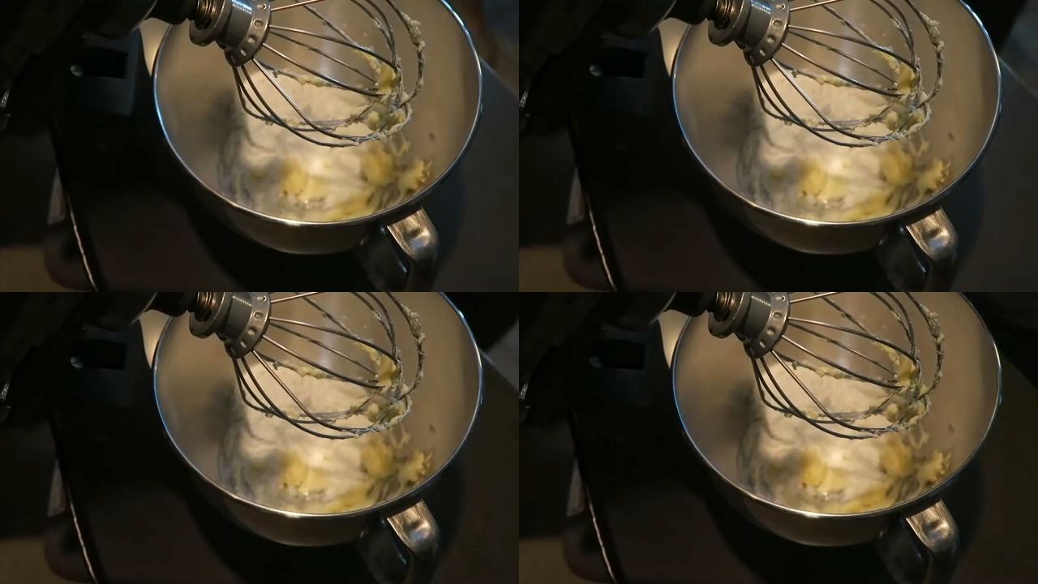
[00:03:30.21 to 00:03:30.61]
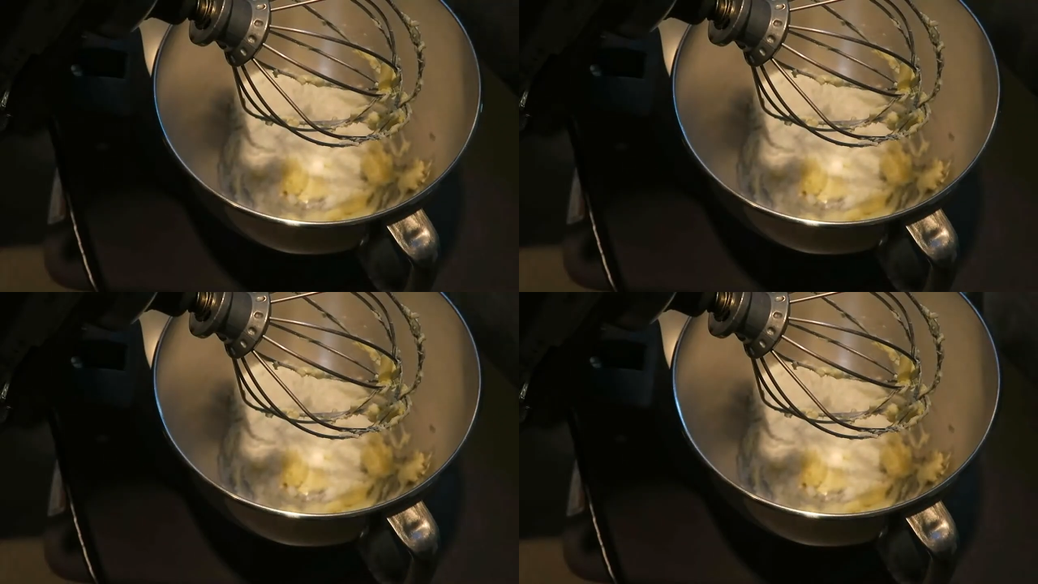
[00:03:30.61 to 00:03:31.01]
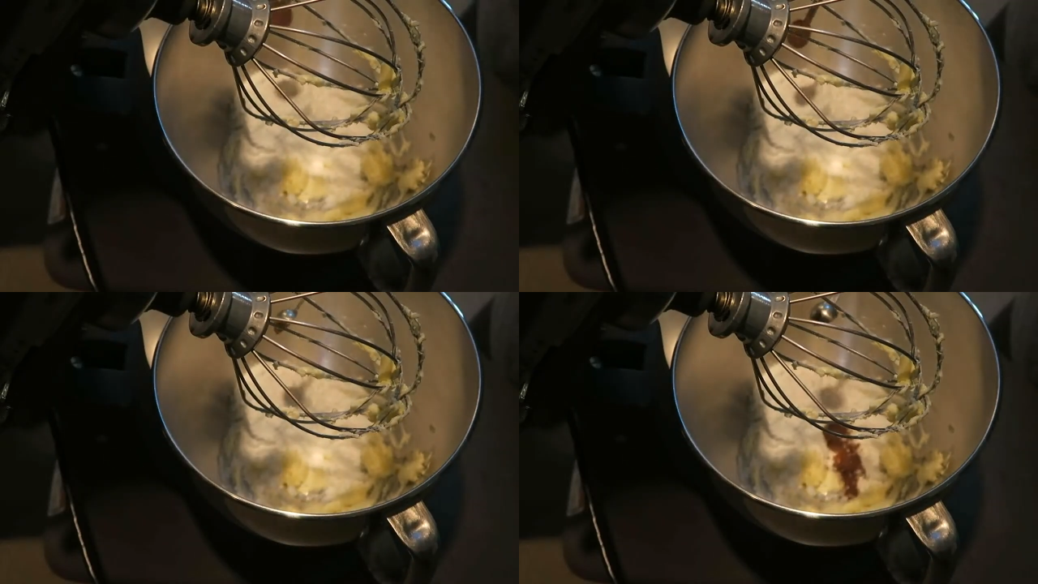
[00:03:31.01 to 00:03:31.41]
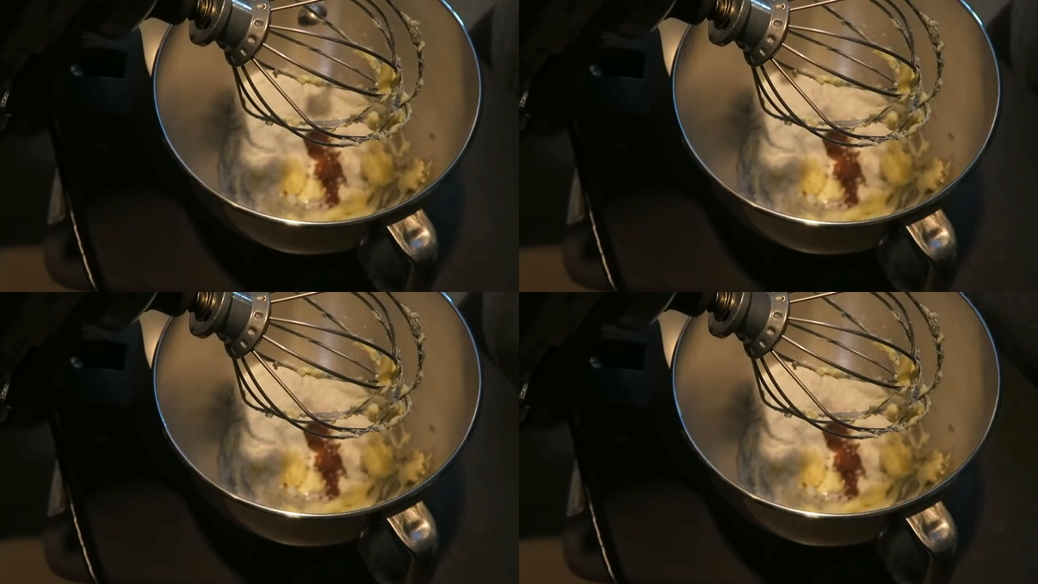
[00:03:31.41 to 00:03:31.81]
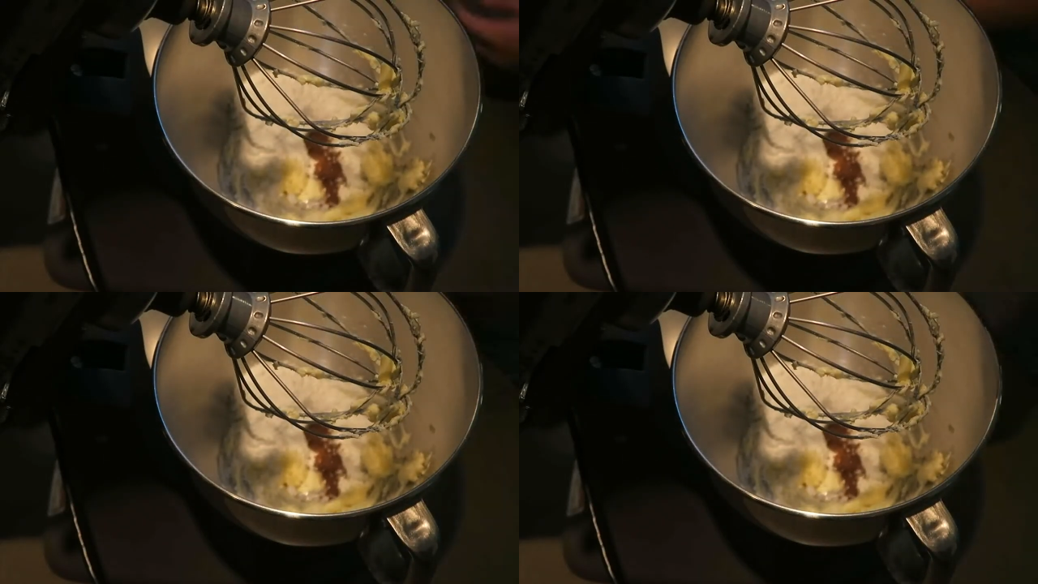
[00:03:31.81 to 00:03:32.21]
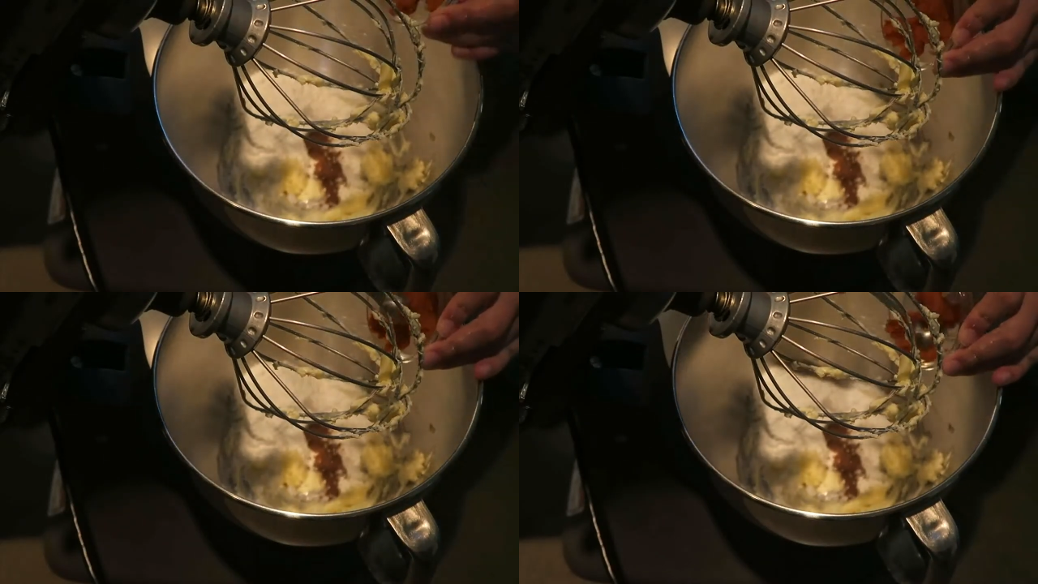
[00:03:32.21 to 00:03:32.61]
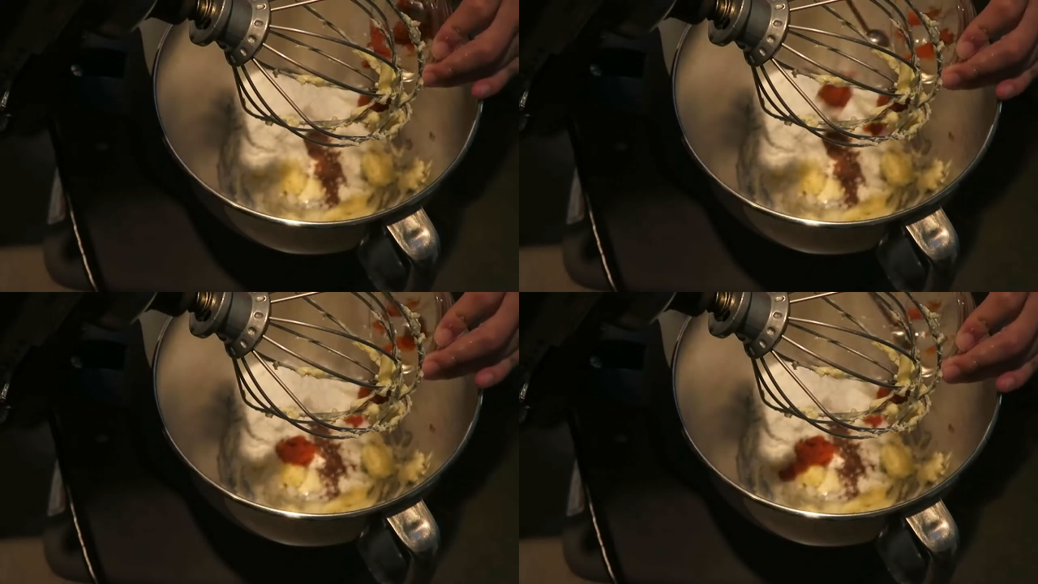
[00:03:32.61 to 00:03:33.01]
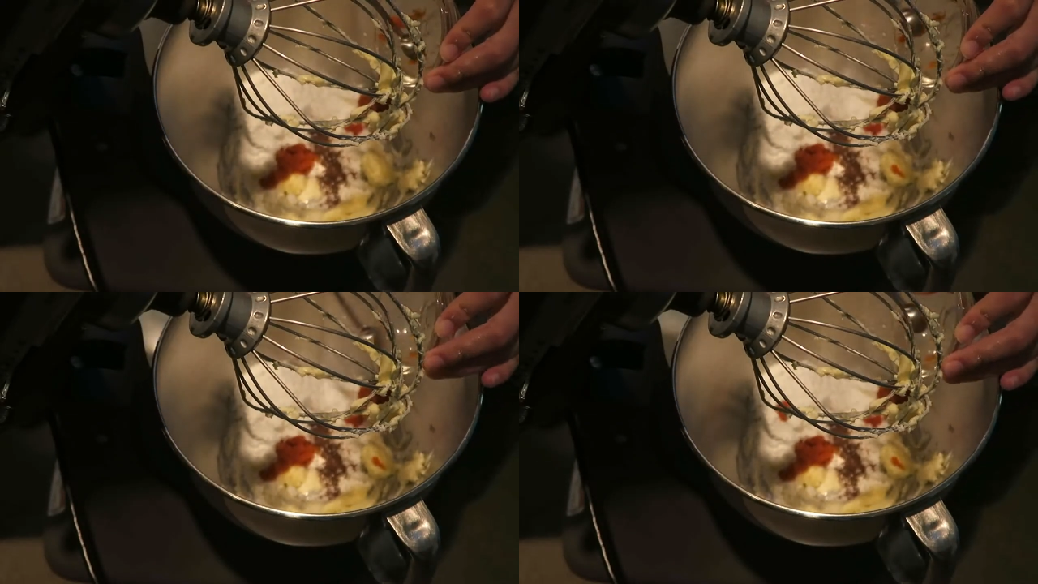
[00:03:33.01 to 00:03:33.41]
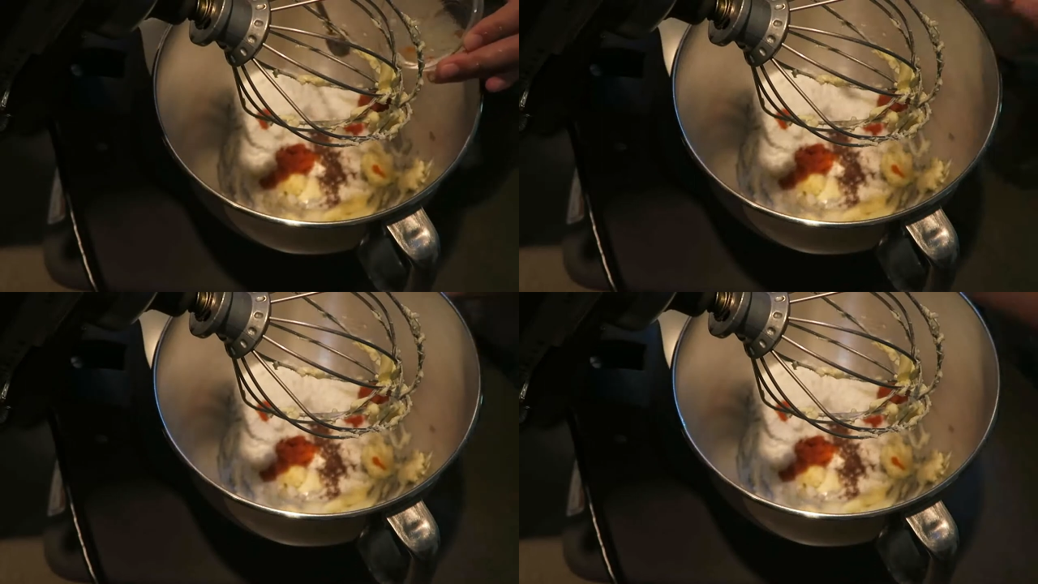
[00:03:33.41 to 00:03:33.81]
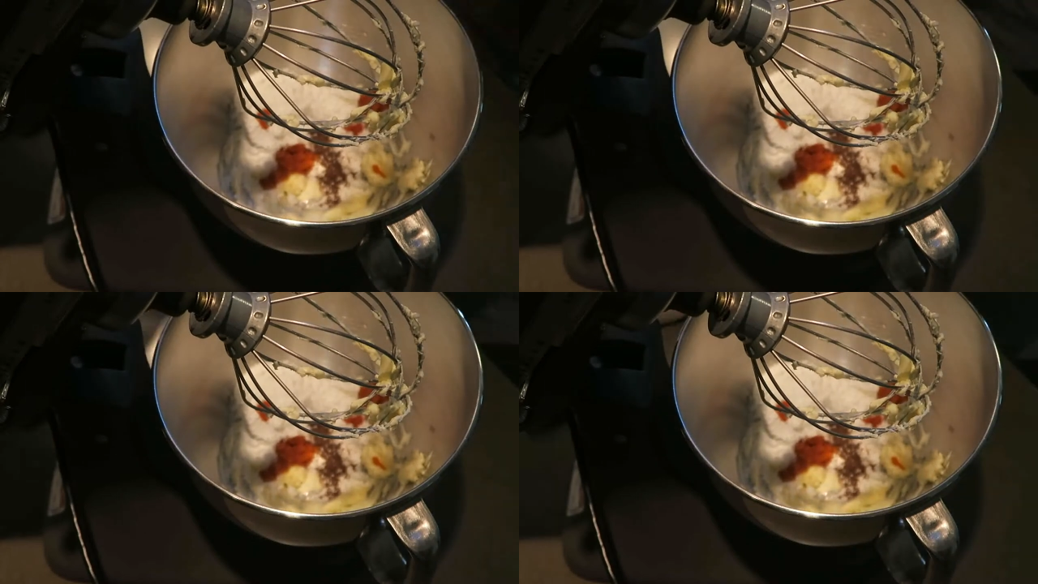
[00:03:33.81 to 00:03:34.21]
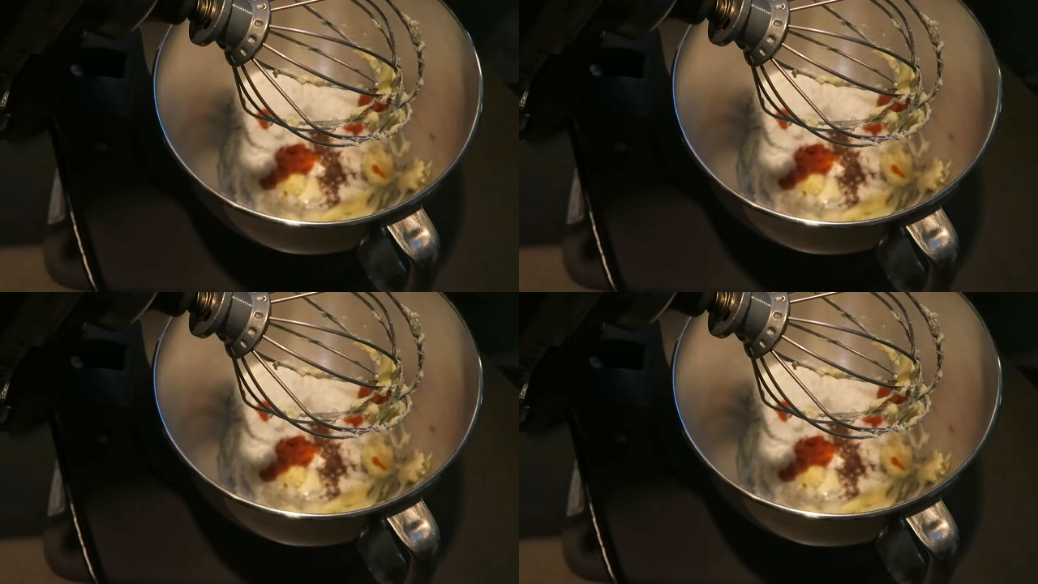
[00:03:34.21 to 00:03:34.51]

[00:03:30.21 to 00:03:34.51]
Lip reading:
No face is visible, so there are no lips to read.